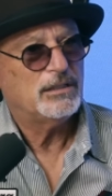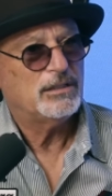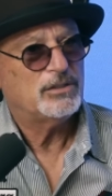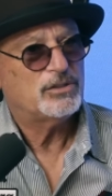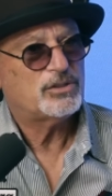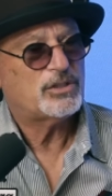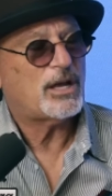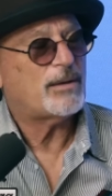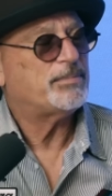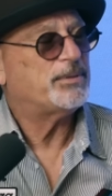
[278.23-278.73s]

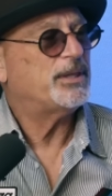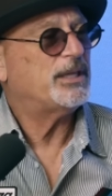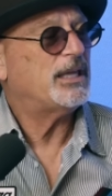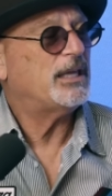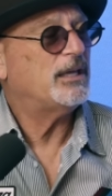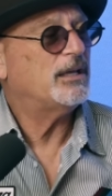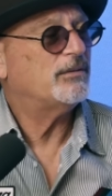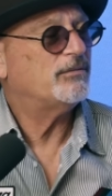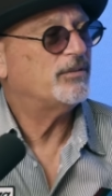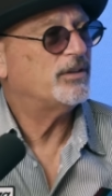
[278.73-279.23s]
stop
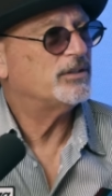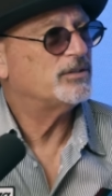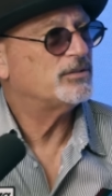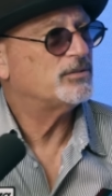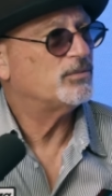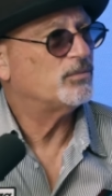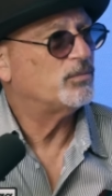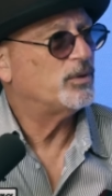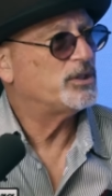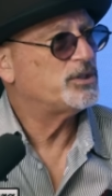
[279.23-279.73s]
thinking of this
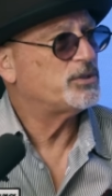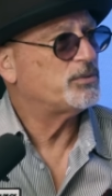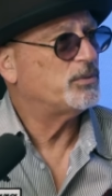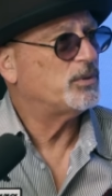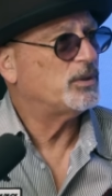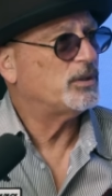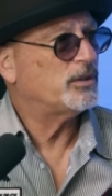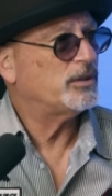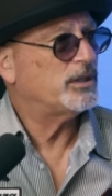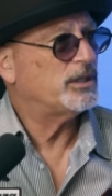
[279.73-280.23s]

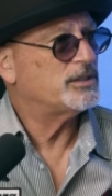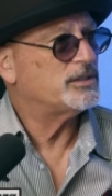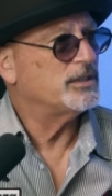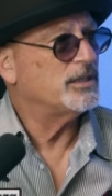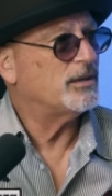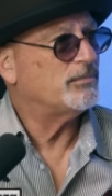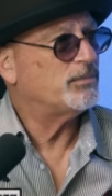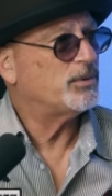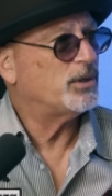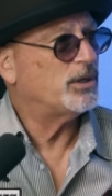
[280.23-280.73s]
ritual or this
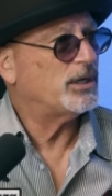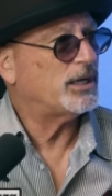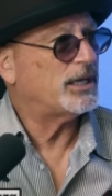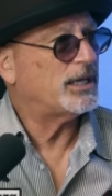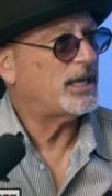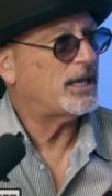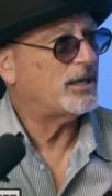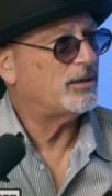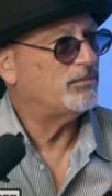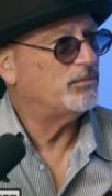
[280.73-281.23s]
number, and I
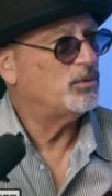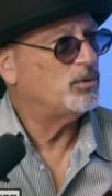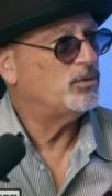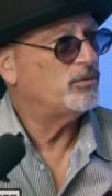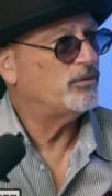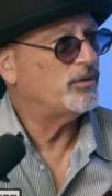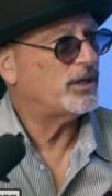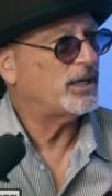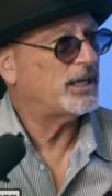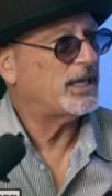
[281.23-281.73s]
can't
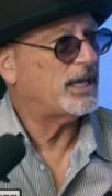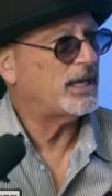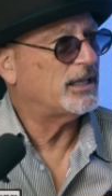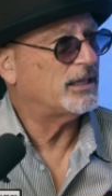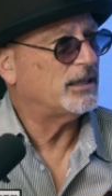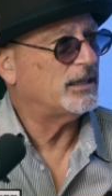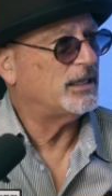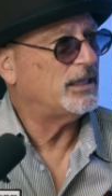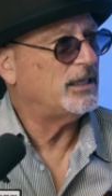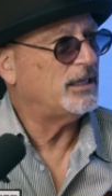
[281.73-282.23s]
move and I can't
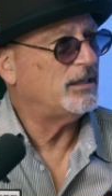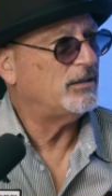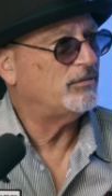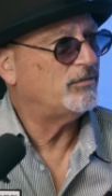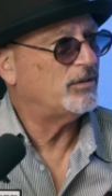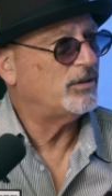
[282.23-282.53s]
leave.